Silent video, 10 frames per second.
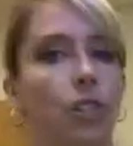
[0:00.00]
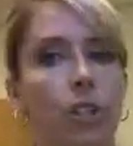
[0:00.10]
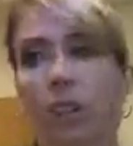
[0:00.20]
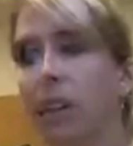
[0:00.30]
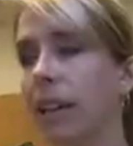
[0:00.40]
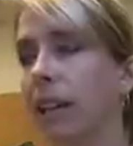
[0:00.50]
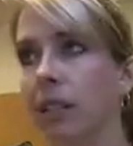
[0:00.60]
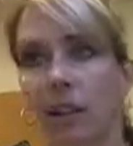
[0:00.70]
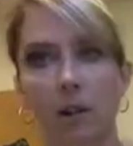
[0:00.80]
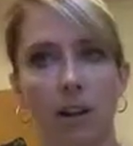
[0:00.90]
Just like
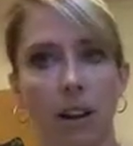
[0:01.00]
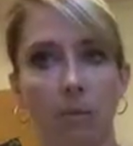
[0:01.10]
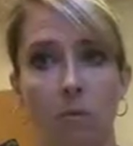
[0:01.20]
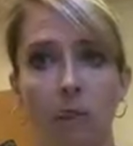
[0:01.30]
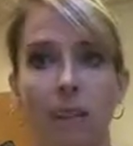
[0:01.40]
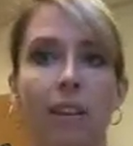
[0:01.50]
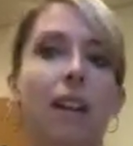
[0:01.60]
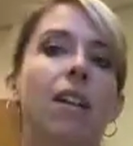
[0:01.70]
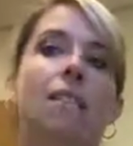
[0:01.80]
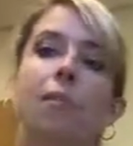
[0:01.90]
in DOK1,
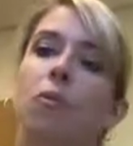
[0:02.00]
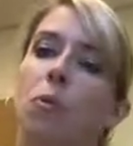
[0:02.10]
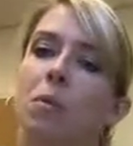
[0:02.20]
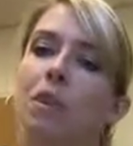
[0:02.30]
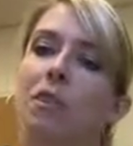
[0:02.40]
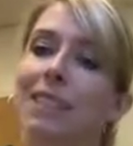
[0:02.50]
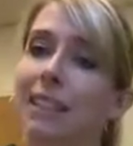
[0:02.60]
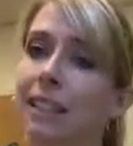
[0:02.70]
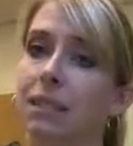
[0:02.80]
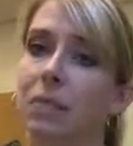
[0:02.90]
they have a formative
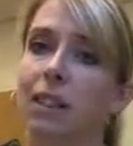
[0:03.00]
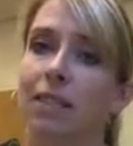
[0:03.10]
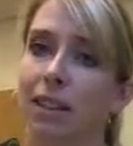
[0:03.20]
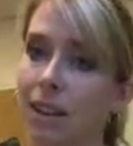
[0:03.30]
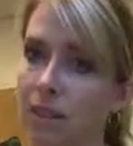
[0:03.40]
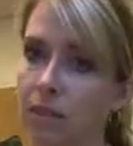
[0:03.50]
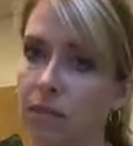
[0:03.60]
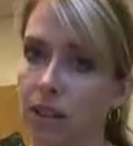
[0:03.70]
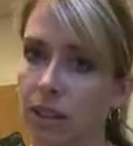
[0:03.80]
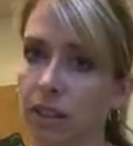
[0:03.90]
assessment at the
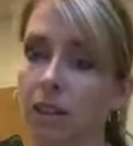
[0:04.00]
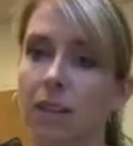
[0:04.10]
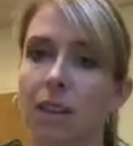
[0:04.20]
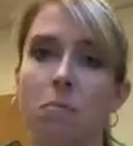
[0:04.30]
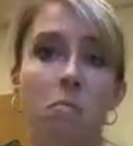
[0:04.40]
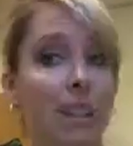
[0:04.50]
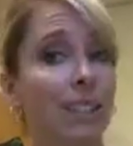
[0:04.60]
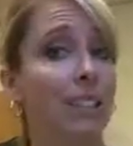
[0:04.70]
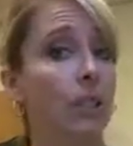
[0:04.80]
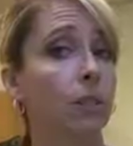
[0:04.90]
end of this that they
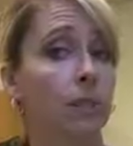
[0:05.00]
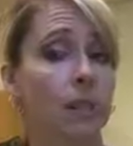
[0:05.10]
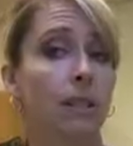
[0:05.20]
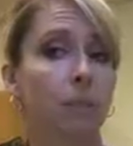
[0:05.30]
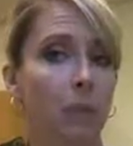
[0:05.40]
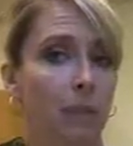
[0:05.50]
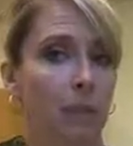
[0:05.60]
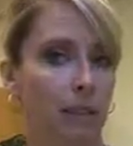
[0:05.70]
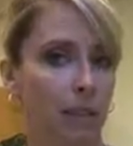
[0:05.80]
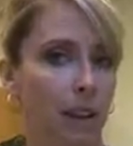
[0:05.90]
must do
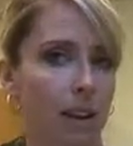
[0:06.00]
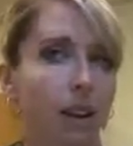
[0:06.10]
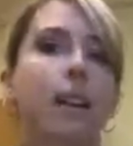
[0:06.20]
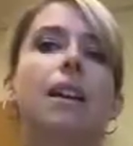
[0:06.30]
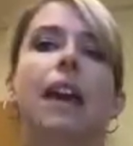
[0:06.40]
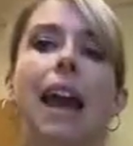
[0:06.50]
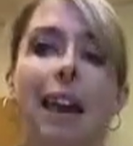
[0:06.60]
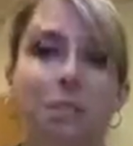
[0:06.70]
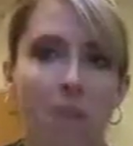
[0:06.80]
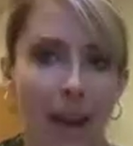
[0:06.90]
independently
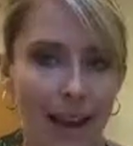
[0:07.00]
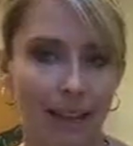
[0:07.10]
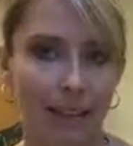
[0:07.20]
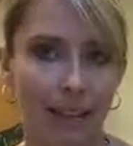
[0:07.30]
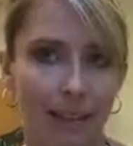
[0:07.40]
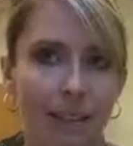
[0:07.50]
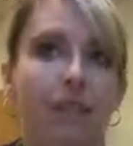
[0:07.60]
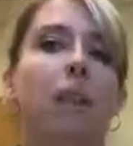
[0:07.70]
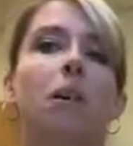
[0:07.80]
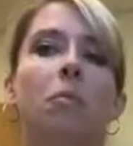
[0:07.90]
and pass
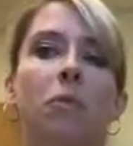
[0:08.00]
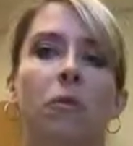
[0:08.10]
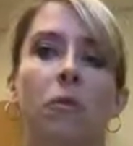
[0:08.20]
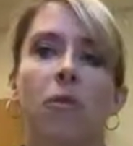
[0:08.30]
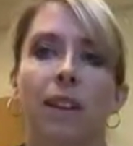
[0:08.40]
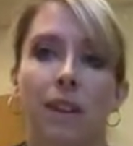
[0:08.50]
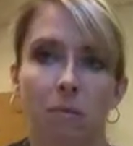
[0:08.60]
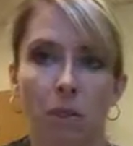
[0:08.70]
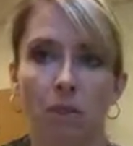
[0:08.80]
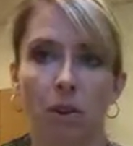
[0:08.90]
it before they
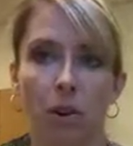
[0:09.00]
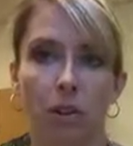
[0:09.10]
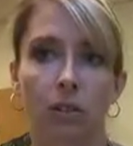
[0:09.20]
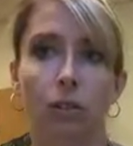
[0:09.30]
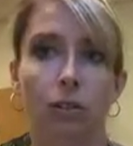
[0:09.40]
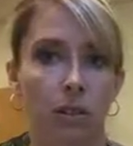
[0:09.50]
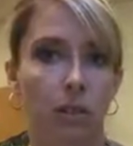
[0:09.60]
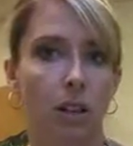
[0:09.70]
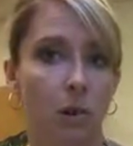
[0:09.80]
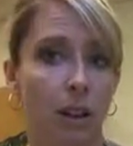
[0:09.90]
can move on to
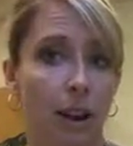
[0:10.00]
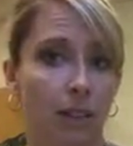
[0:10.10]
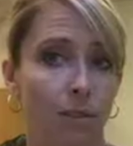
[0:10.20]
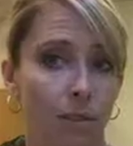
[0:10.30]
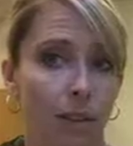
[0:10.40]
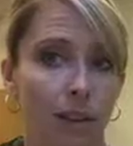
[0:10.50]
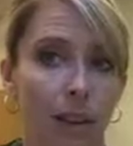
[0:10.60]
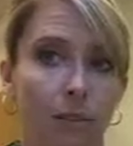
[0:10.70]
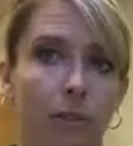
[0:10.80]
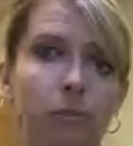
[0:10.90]
the DOK3
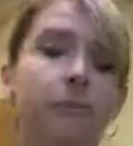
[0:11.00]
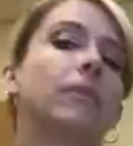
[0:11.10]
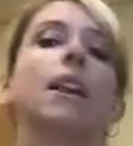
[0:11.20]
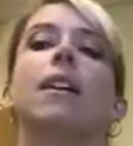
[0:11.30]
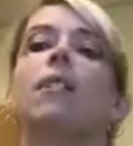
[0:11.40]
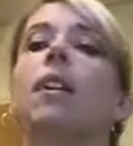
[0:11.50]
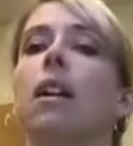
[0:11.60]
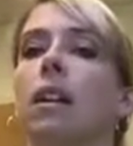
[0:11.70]
level. Now,